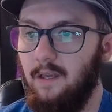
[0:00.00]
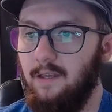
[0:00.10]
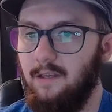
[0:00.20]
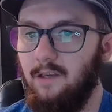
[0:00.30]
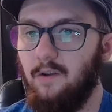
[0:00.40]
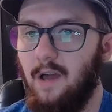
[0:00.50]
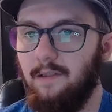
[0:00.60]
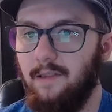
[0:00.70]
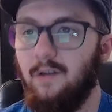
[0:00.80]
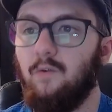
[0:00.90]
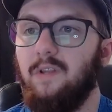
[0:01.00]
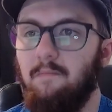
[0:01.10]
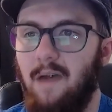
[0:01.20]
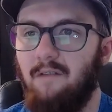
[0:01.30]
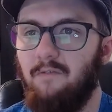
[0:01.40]
you're not
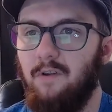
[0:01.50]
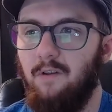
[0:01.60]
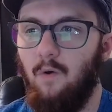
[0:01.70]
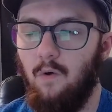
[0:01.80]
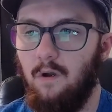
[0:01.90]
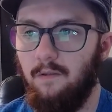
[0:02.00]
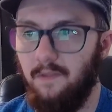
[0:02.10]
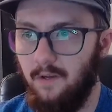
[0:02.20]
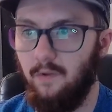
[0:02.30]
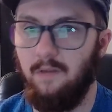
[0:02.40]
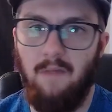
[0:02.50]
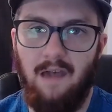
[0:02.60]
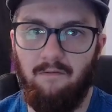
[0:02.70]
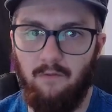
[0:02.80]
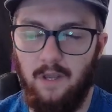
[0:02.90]
literally Maverin or literally
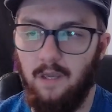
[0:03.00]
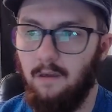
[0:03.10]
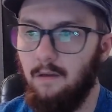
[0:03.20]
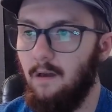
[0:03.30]
Maverick.